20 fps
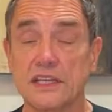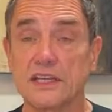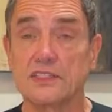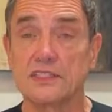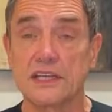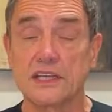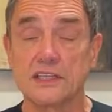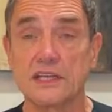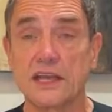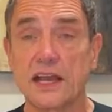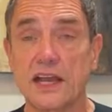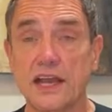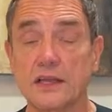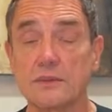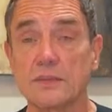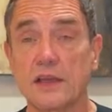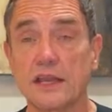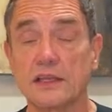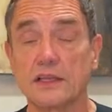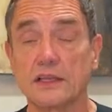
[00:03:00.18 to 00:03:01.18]
he says, yeah, I
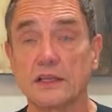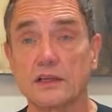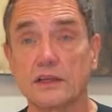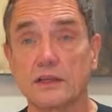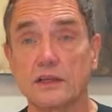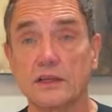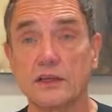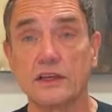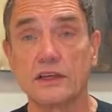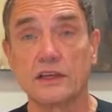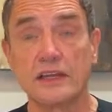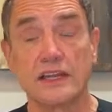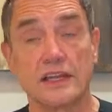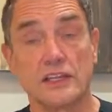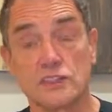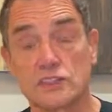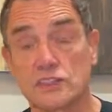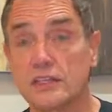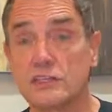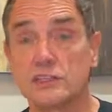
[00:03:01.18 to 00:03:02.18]
can make you look good, and
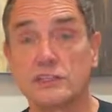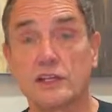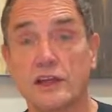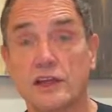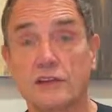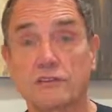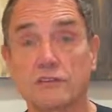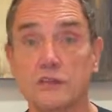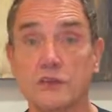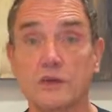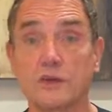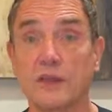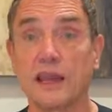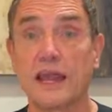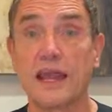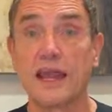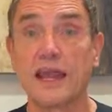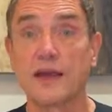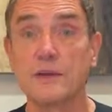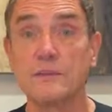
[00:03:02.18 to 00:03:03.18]
he sends it off to a
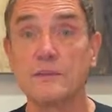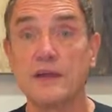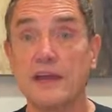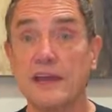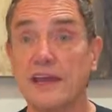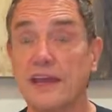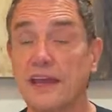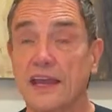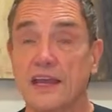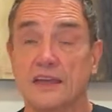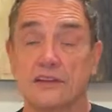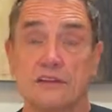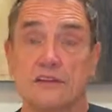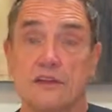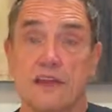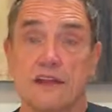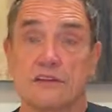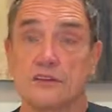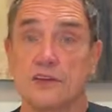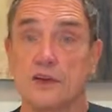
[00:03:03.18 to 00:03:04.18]
lab and
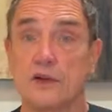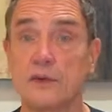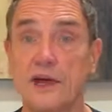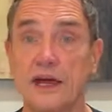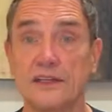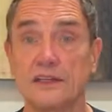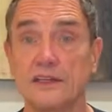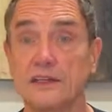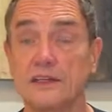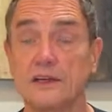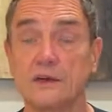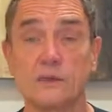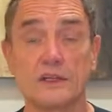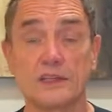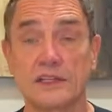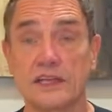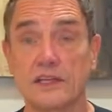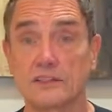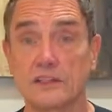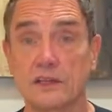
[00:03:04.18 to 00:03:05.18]
you have no idea
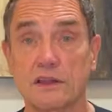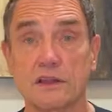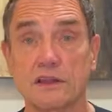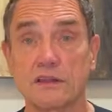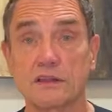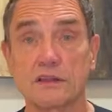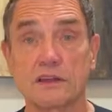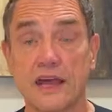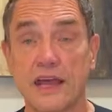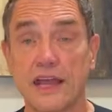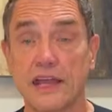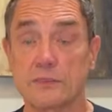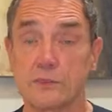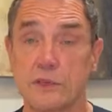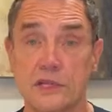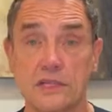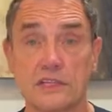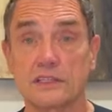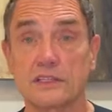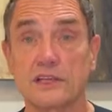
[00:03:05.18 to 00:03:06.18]
what that's going to look like
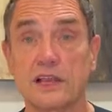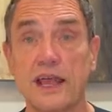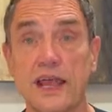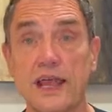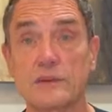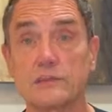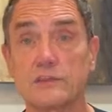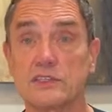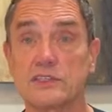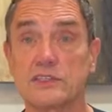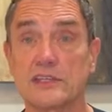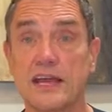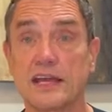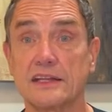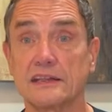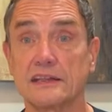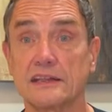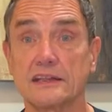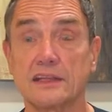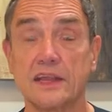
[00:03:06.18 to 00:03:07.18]
because the lab
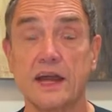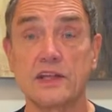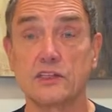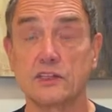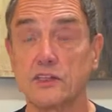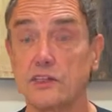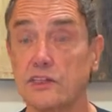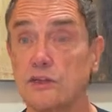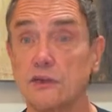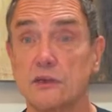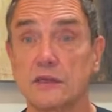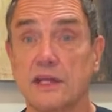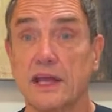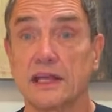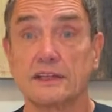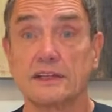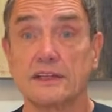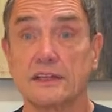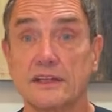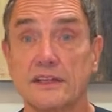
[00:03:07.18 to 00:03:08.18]
designed it, not you and
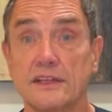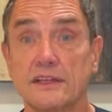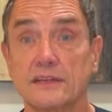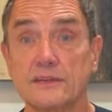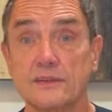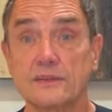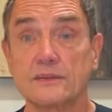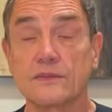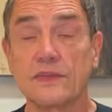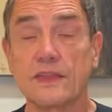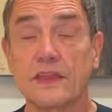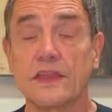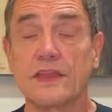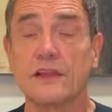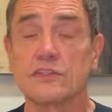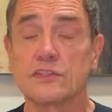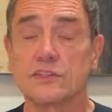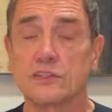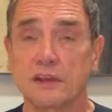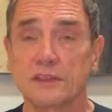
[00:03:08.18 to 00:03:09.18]
not the dentist.
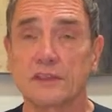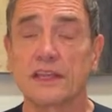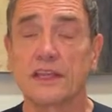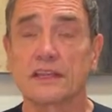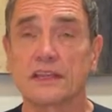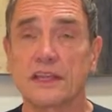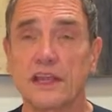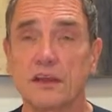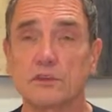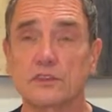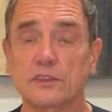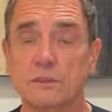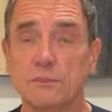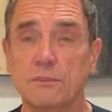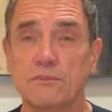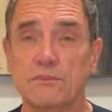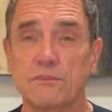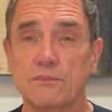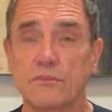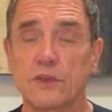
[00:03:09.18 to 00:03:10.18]
So I think those
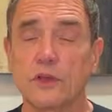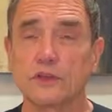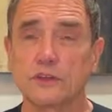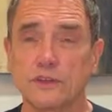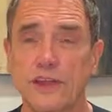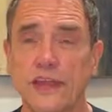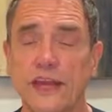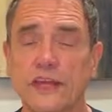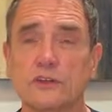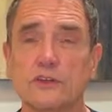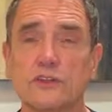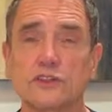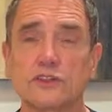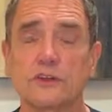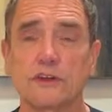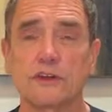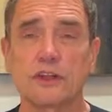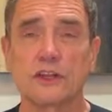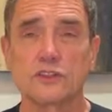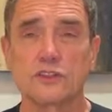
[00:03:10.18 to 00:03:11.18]
factors
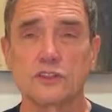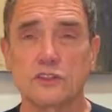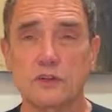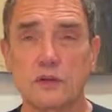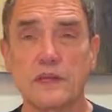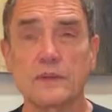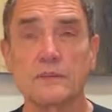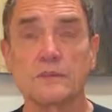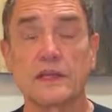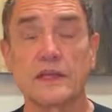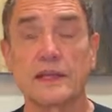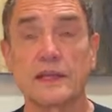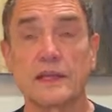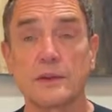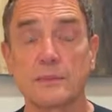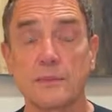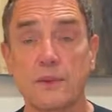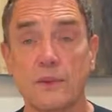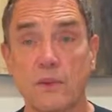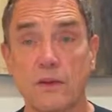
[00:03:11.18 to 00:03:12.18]
are extremely
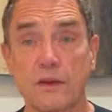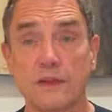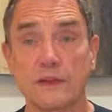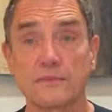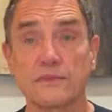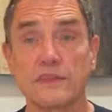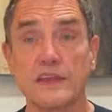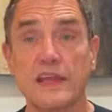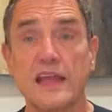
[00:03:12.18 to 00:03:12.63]
important.